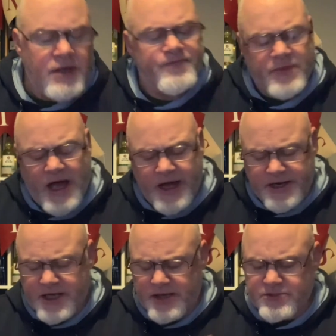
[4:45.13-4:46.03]
The honey
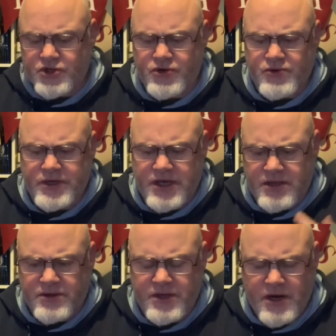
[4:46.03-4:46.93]
comes through
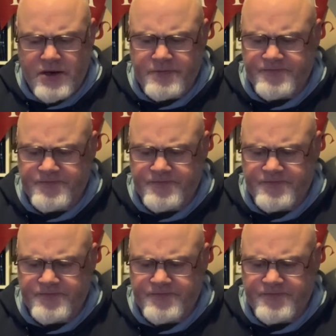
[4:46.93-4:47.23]
again there.